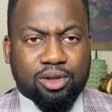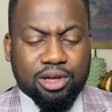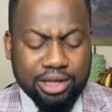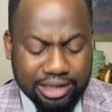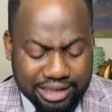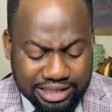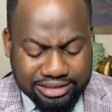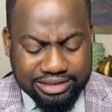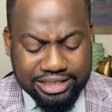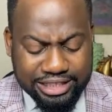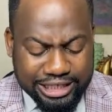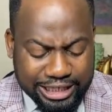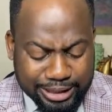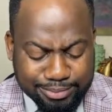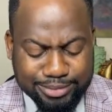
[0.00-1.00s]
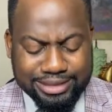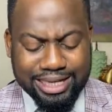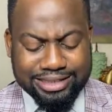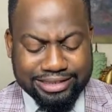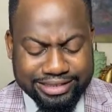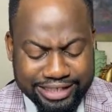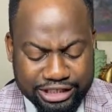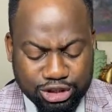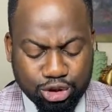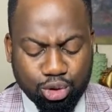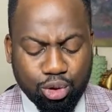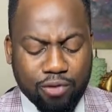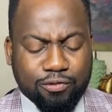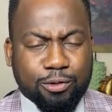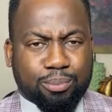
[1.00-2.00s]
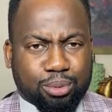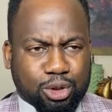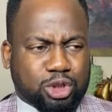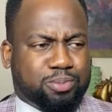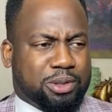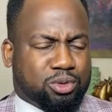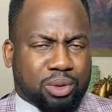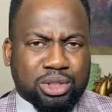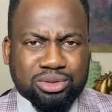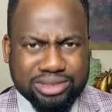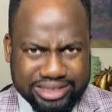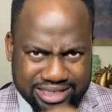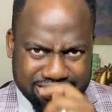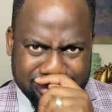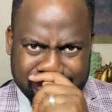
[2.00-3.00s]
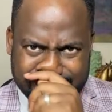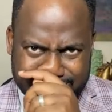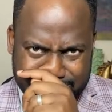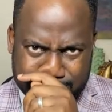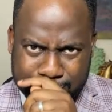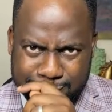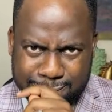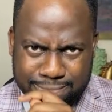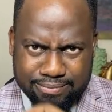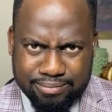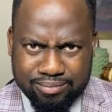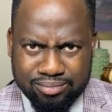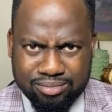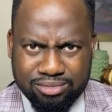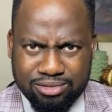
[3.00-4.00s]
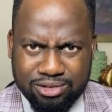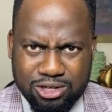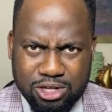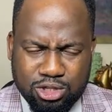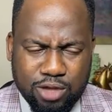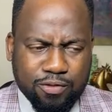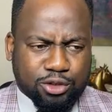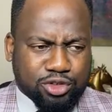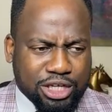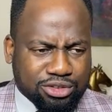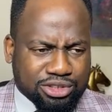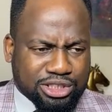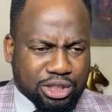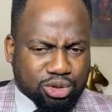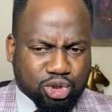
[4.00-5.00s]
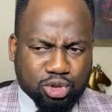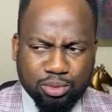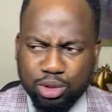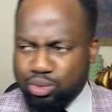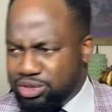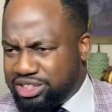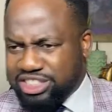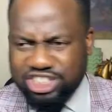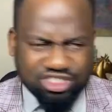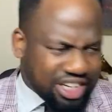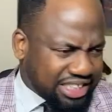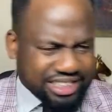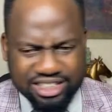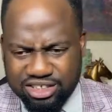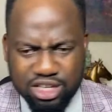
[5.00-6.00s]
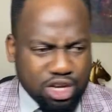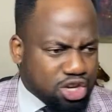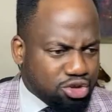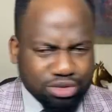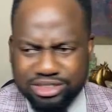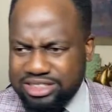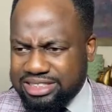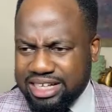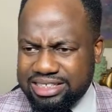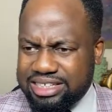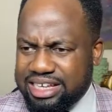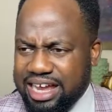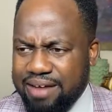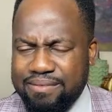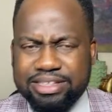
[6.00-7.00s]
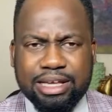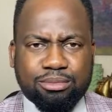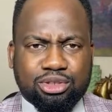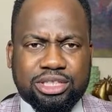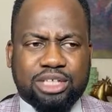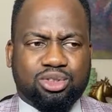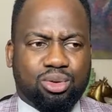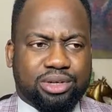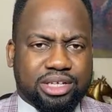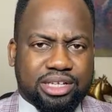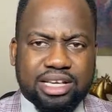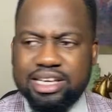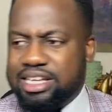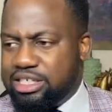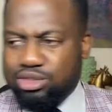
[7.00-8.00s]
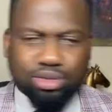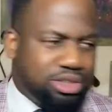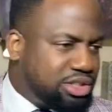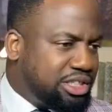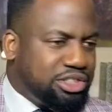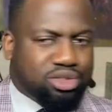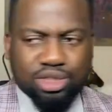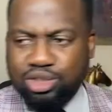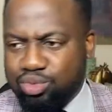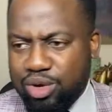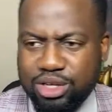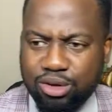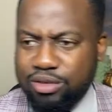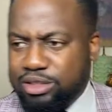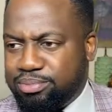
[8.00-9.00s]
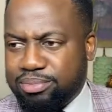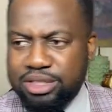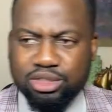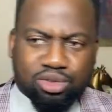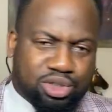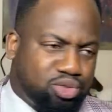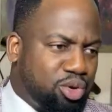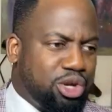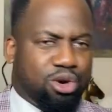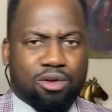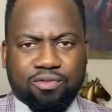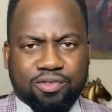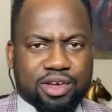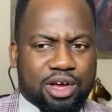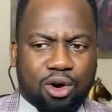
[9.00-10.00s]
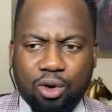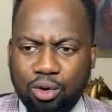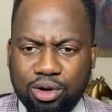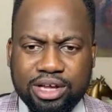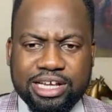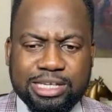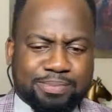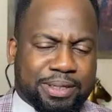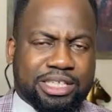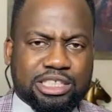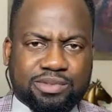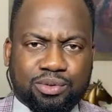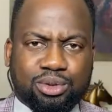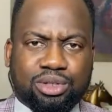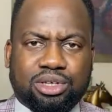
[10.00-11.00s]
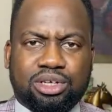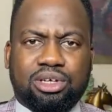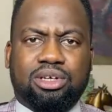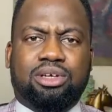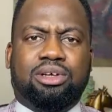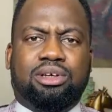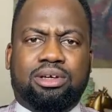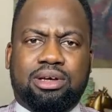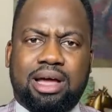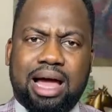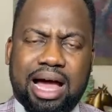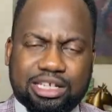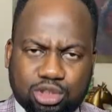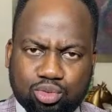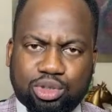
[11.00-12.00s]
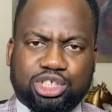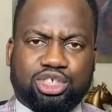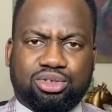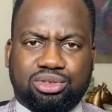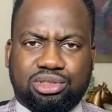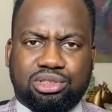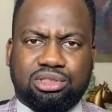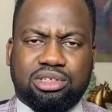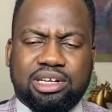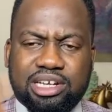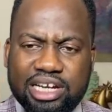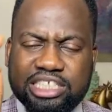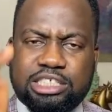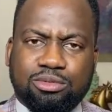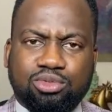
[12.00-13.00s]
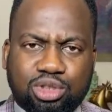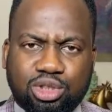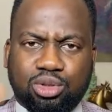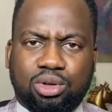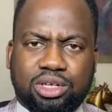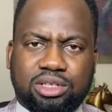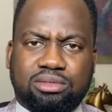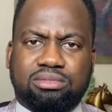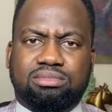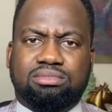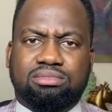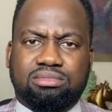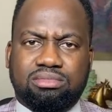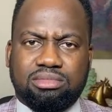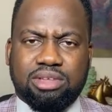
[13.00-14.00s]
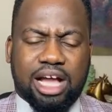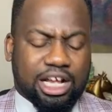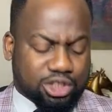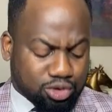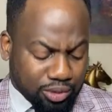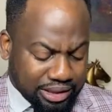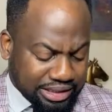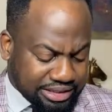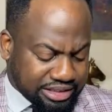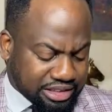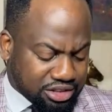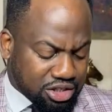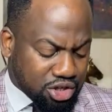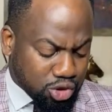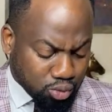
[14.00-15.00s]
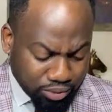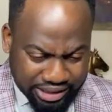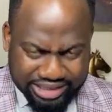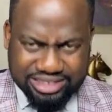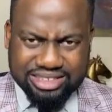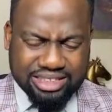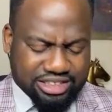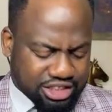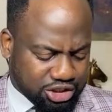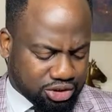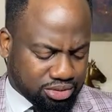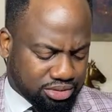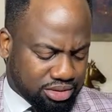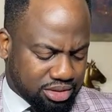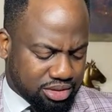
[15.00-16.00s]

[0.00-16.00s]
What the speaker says: Listening keeps the attention of the prospect when you sell. So if you're trying to sell to someone who is distracted, you notice that every time you start talking, he's going off or he's picking his phone. Ask questions. Let him do the talking. As you are listening, you will get his attention.